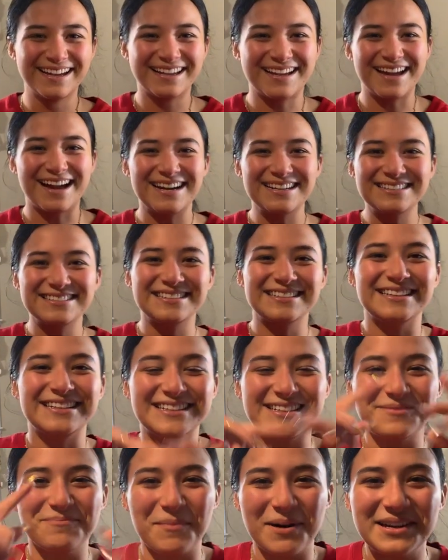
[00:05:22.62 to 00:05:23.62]
Guys,
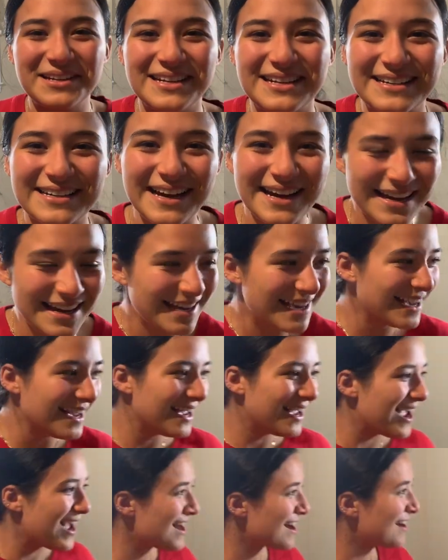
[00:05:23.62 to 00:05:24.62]
it's Monday night,
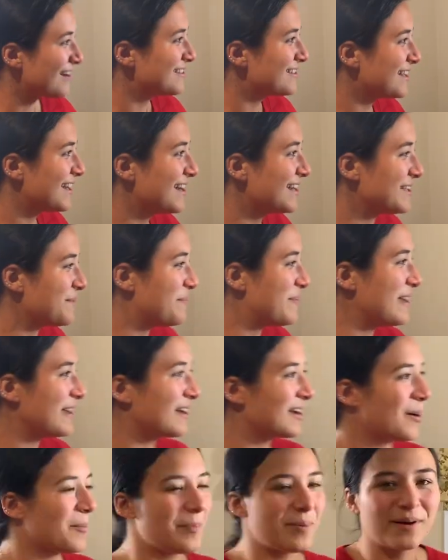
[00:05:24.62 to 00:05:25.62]
and I decided to
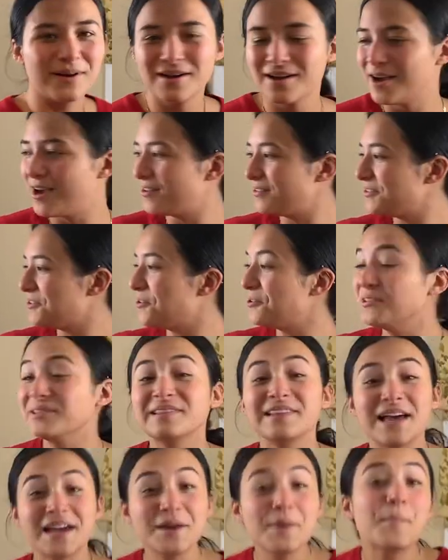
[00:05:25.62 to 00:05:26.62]
pick up a little
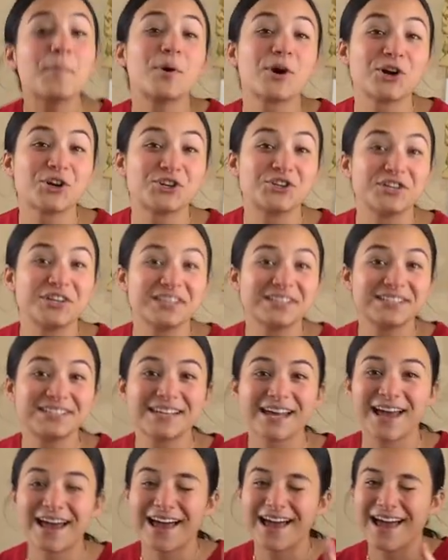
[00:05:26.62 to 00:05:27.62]
light
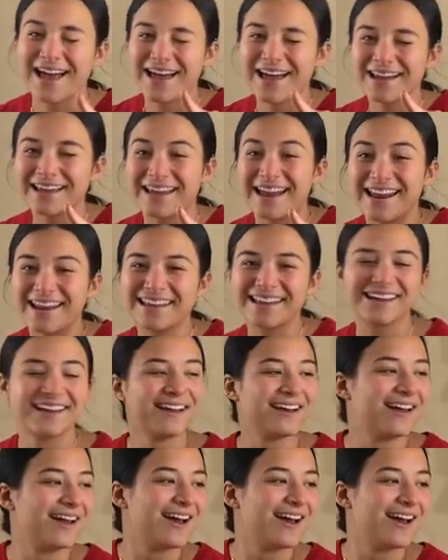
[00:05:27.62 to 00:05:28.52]
purchase. Get it?